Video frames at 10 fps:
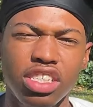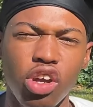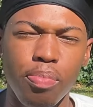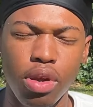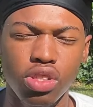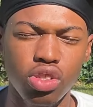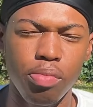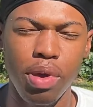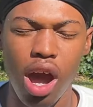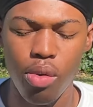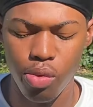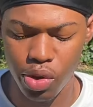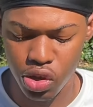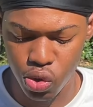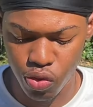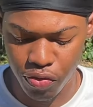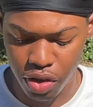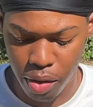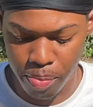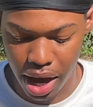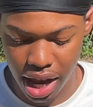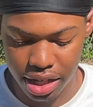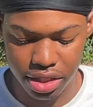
your personal power. When you feel balanced,